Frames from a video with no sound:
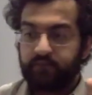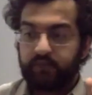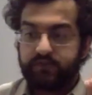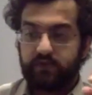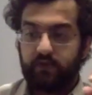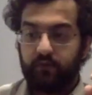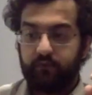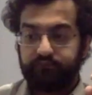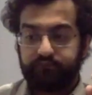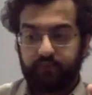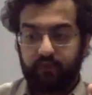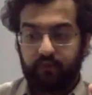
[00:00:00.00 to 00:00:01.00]
So
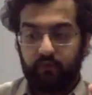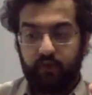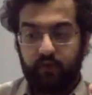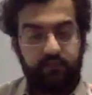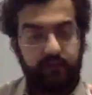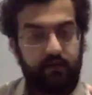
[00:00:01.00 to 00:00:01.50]
when